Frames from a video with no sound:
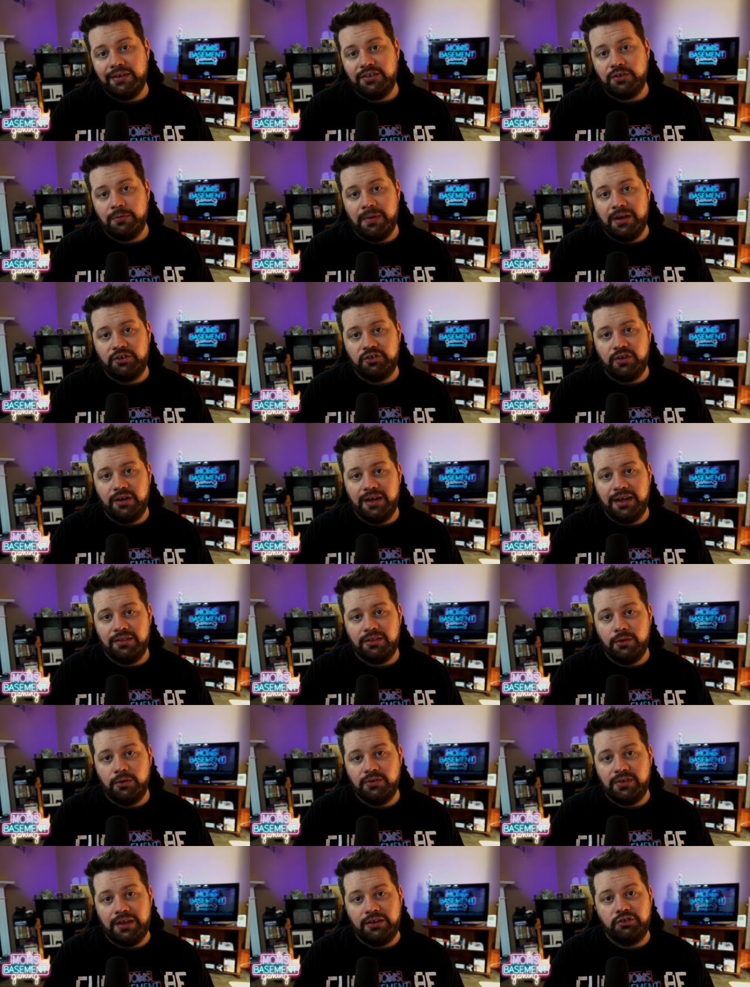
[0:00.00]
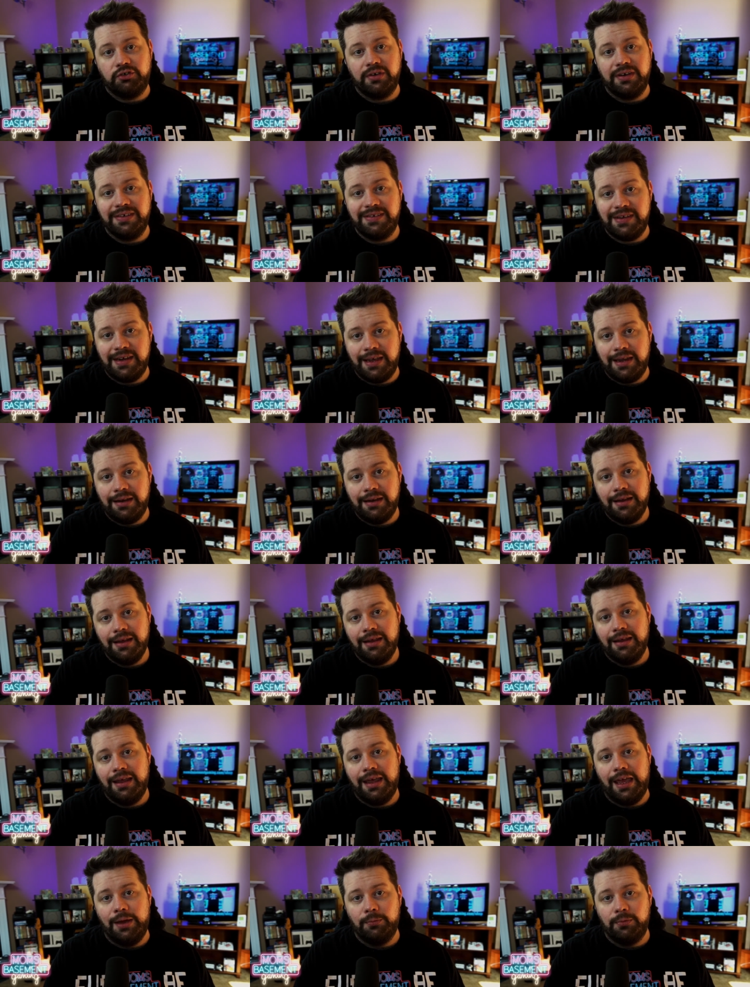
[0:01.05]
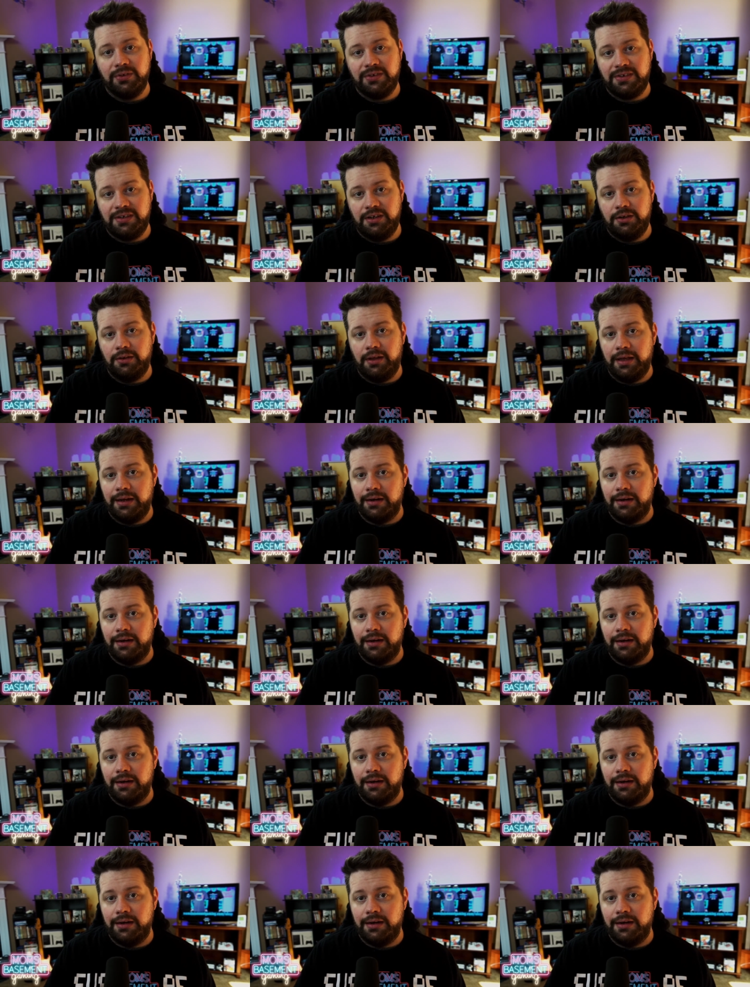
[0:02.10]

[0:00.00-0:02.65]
so make sure you get those entries in, and we'll see you